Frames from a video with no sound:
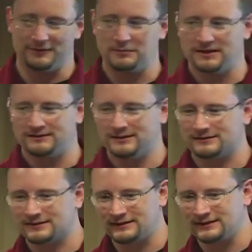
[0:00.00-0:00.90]
if you're doing a
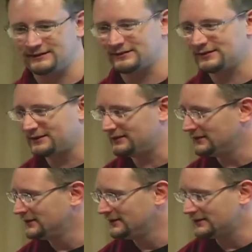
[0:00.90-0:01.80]
pen test, can
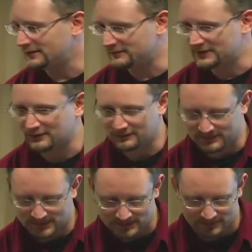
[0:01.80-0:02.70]
easily
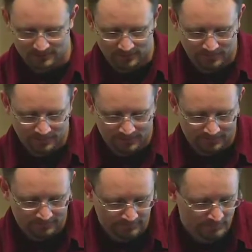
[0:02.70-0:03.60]
take over the system.
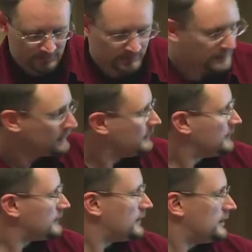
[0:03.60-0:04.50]

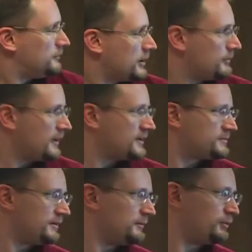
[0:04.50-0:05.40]
Okay,
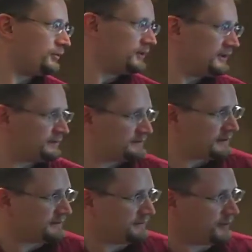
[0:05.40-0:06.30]
proper management of
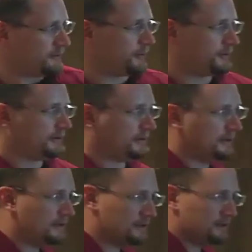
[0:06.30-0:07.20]
employees is definitely very
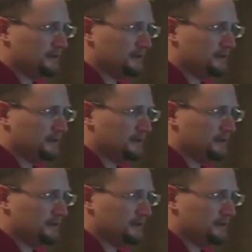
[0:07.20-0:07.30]
important.